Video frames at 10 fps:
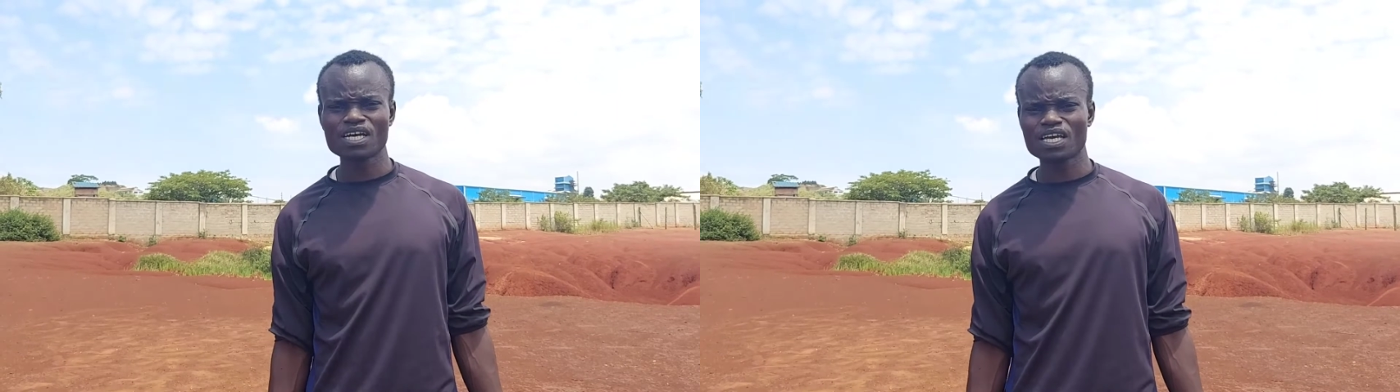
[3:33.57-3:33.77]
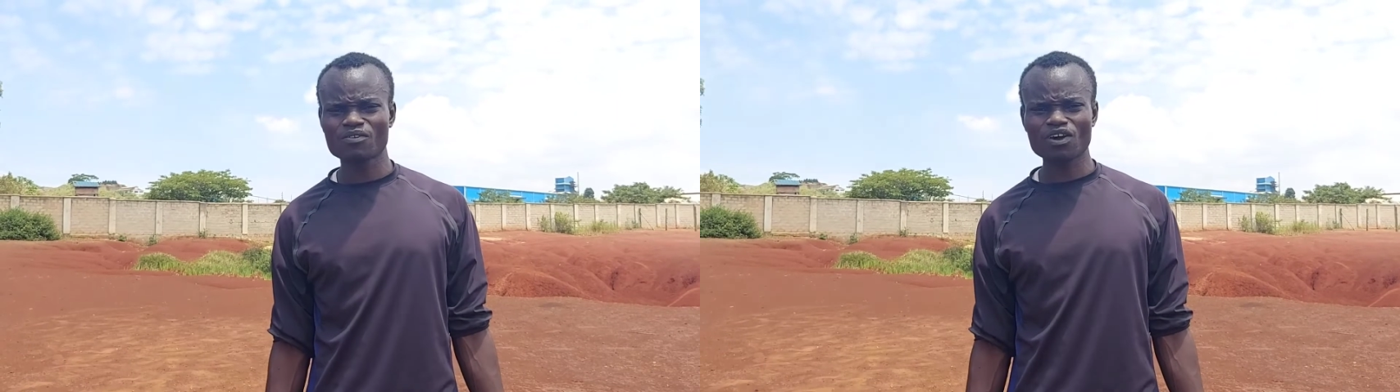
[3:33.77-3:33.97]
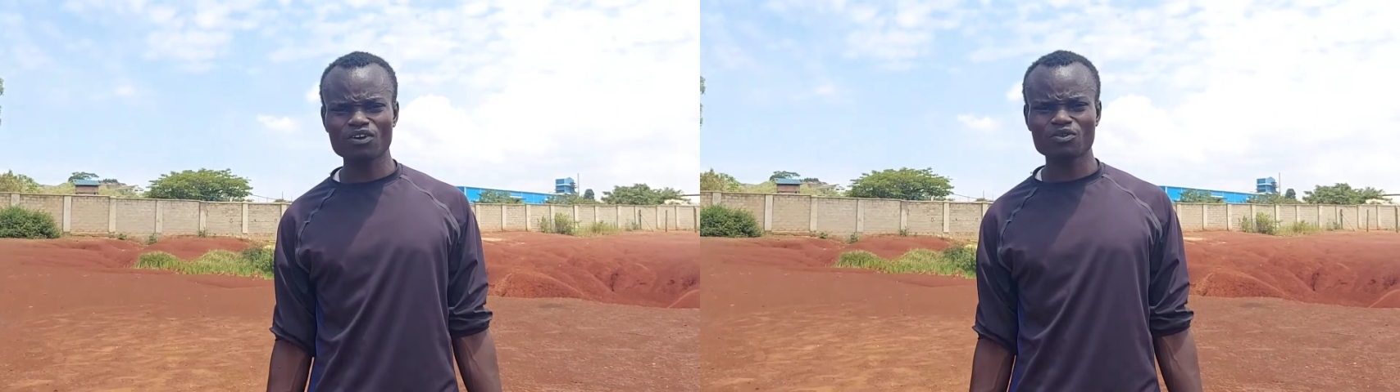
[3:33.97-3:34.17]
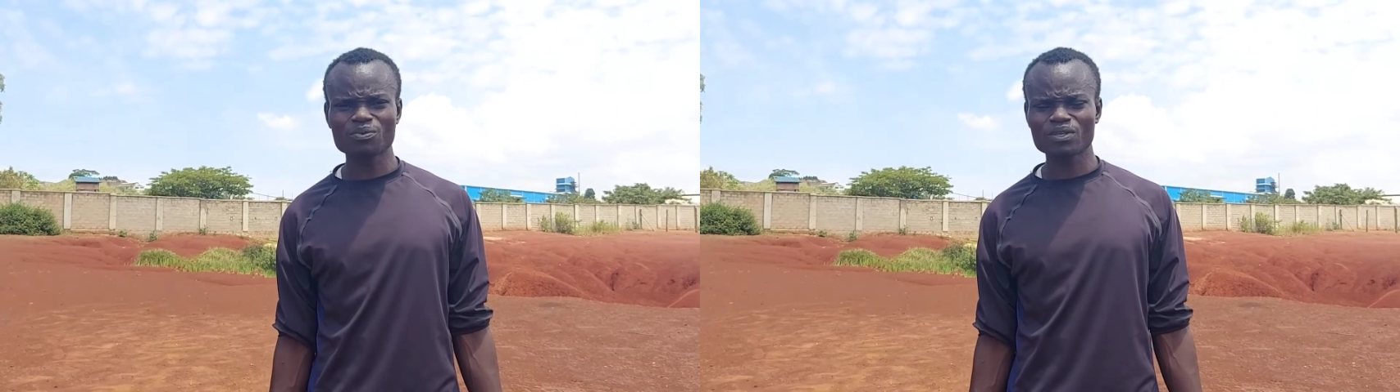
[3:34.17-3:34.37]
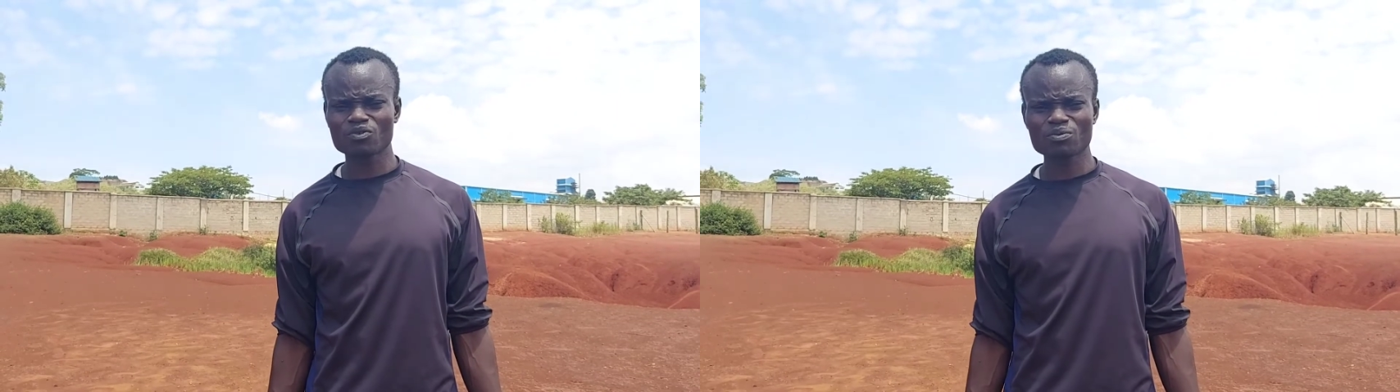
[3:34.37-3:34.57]
if you want to
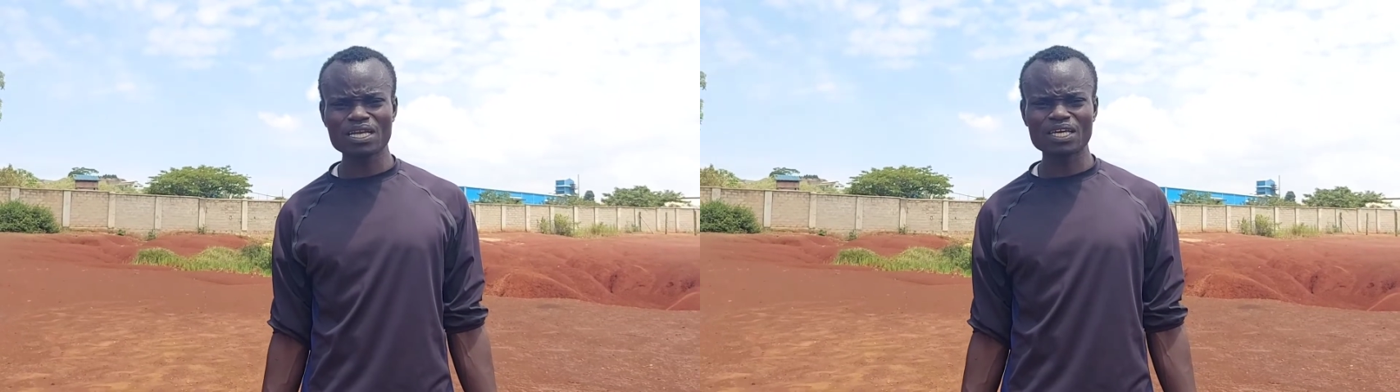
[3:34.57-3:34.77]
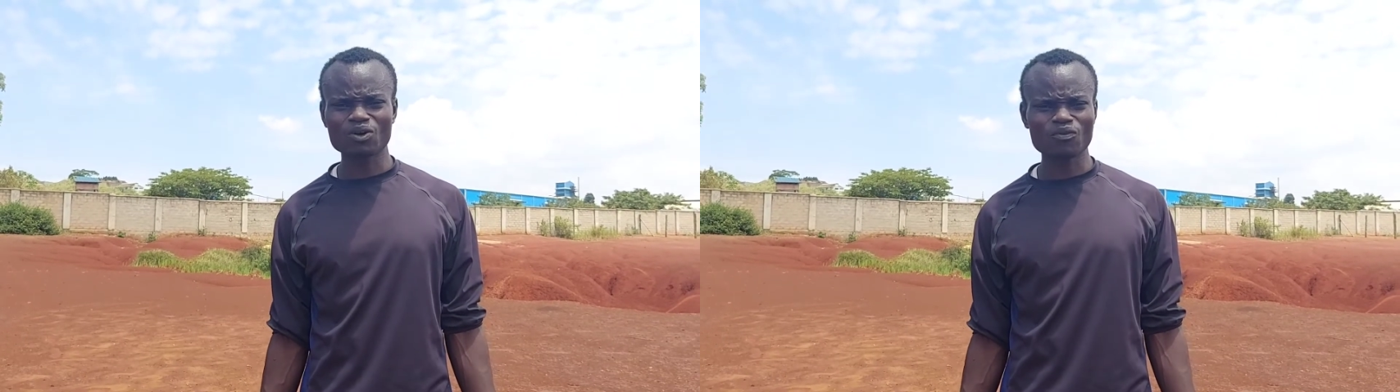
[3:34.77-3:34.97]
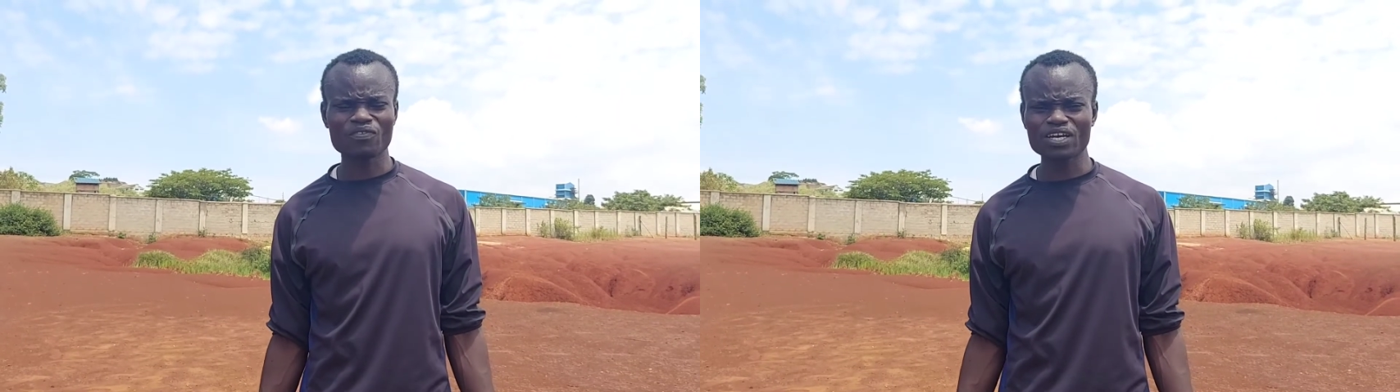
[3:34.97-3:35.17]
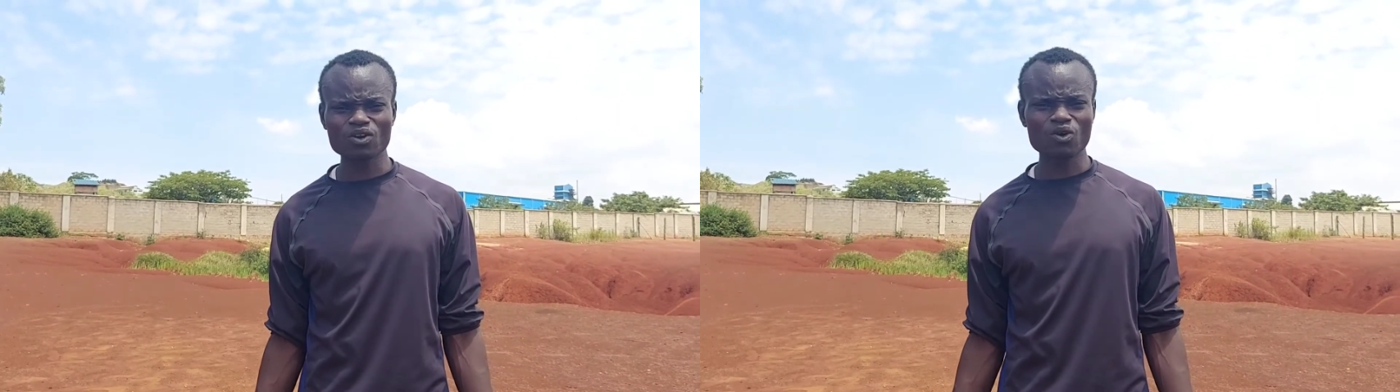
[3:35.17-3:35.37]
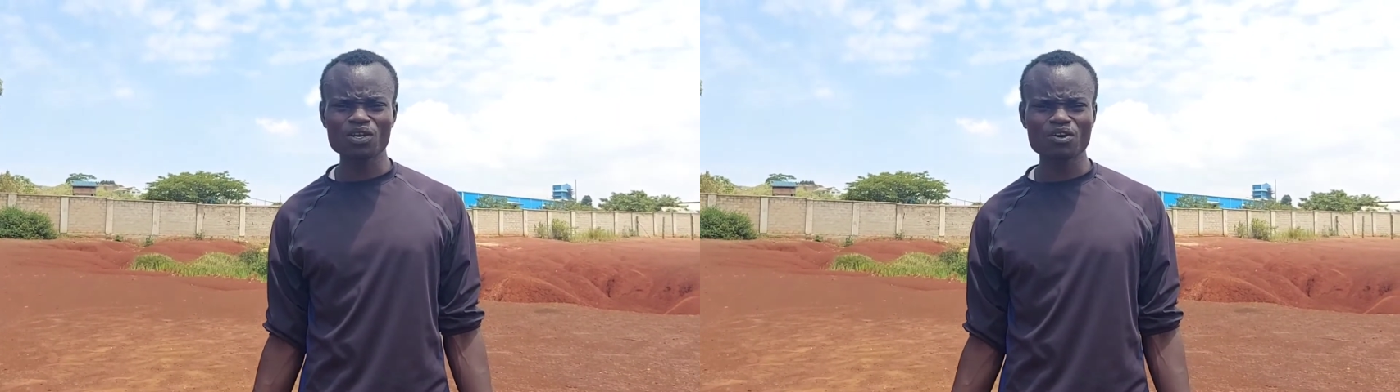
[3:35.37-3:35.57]
be, to be like very
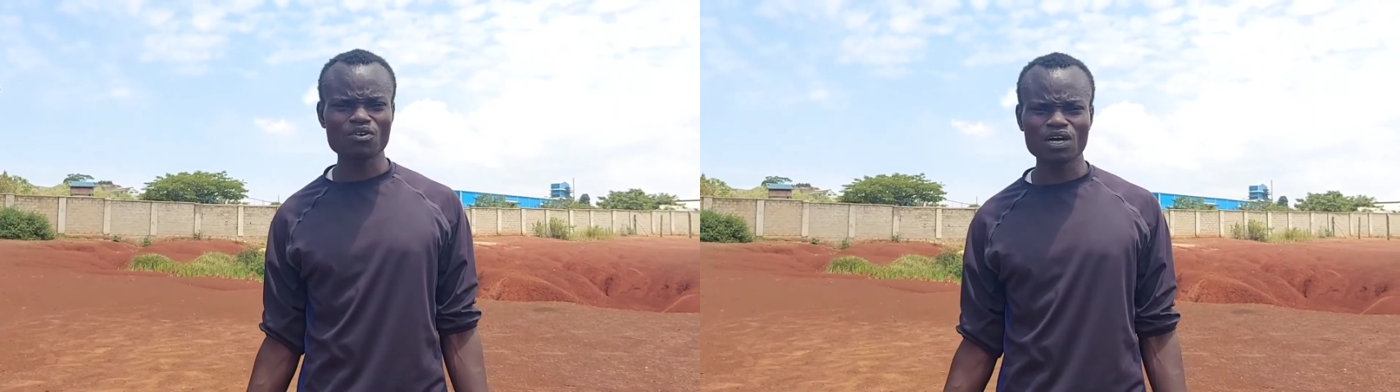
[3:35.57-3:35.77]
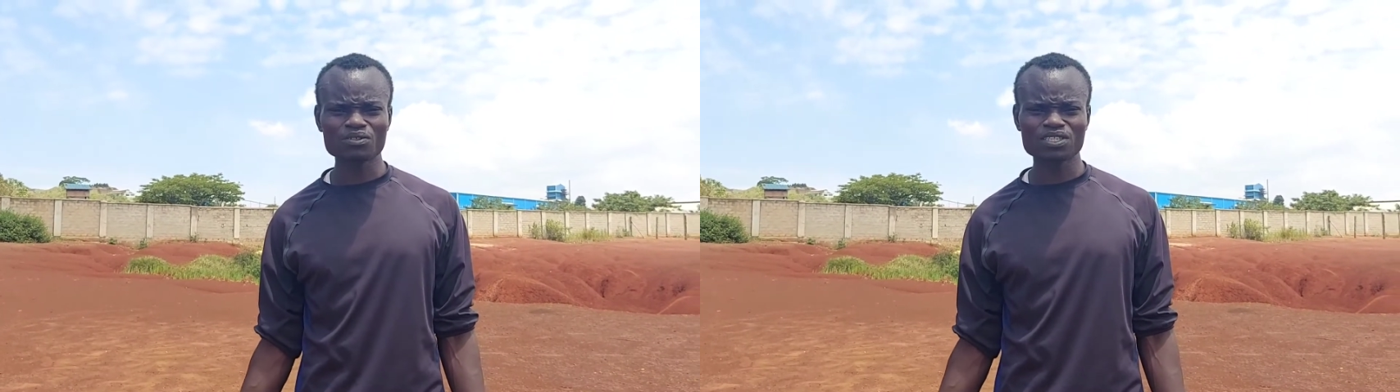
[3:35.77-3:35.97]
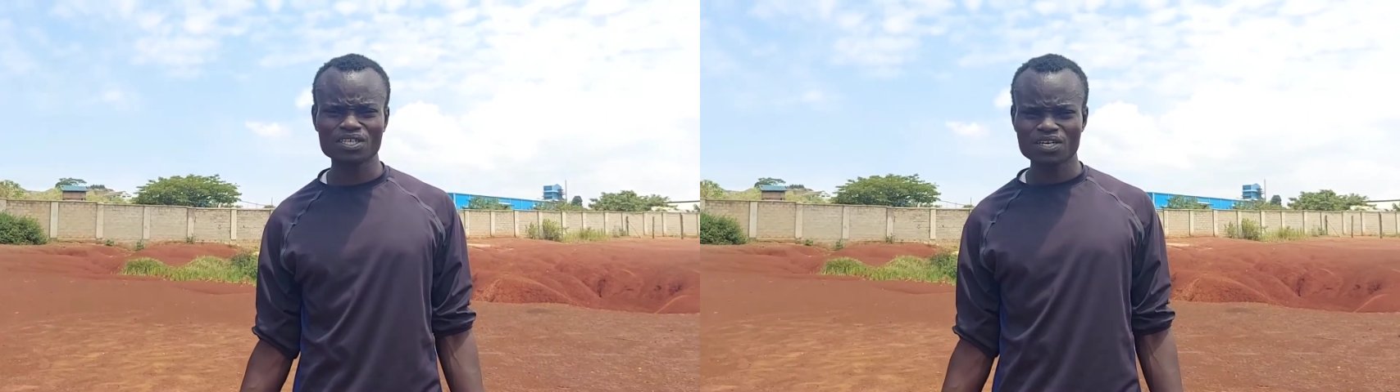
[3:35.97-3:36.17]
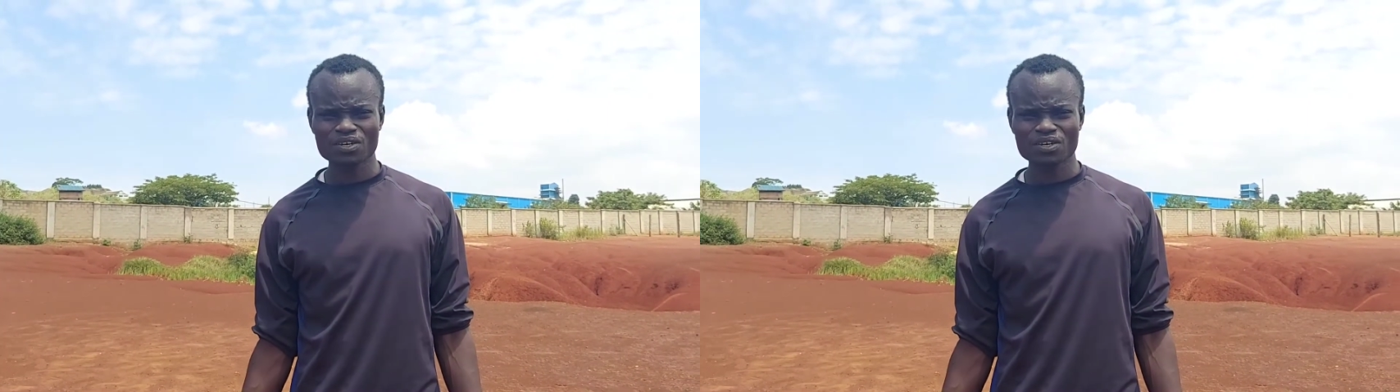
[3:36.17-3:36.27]
low on the ground,